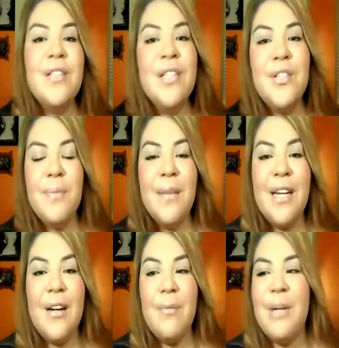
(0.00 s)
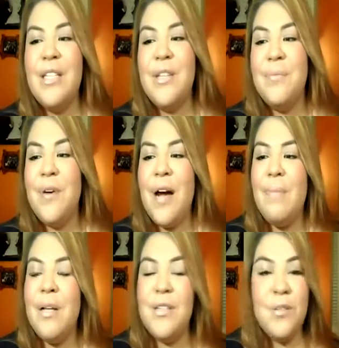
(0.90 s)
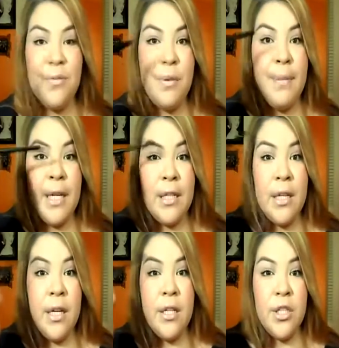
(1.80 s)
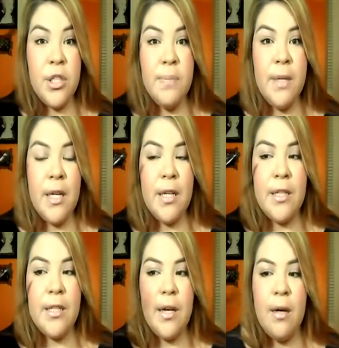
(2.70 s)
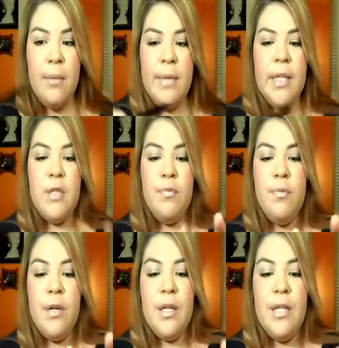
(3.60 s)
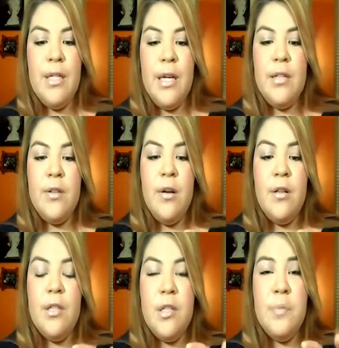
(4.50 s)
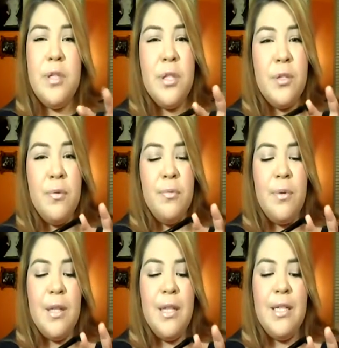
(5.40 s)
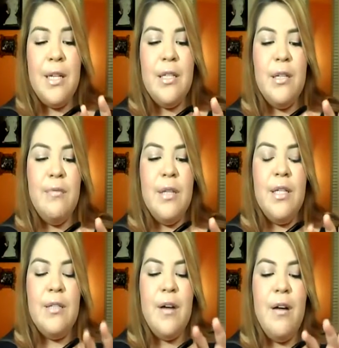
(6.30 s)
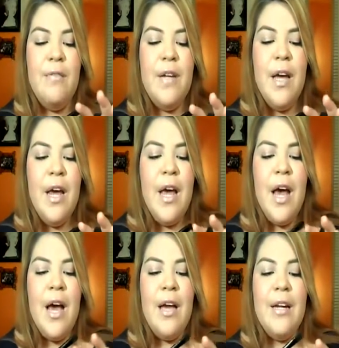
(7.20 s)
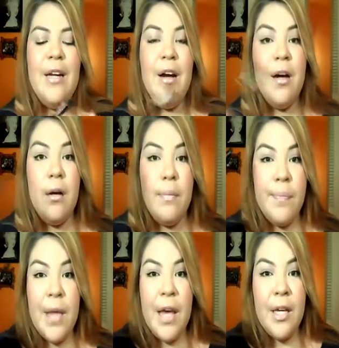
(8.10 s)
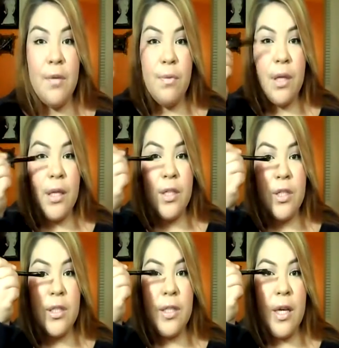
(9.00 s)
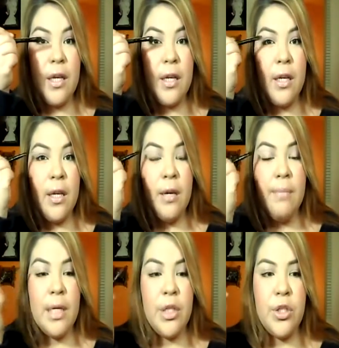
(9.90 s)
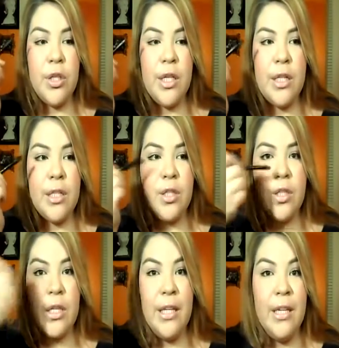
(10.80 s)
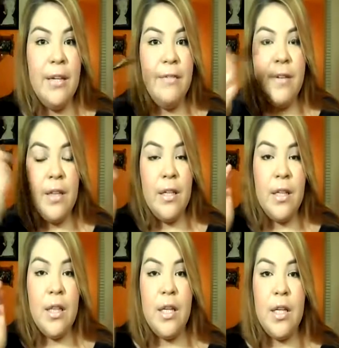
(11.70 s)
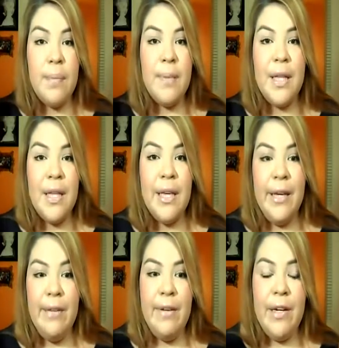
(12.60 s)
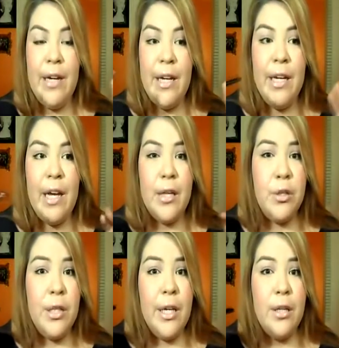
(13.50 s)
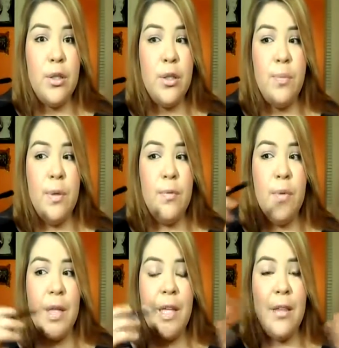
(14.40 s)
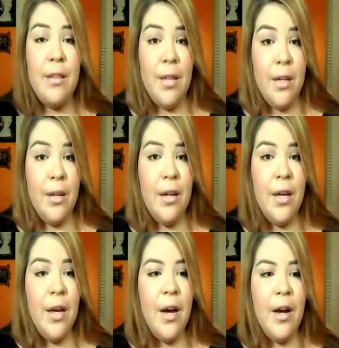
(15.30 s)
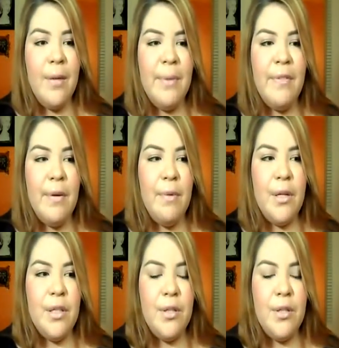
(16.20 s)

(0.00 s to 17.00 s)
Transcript: I've used it to blend out my jumbo eye pencils from NYX just because it's really dense. All of these brushes are really dense and really soft, and I can really just like make sure that it's even, like completely even, and I can actually get it to be really thin if I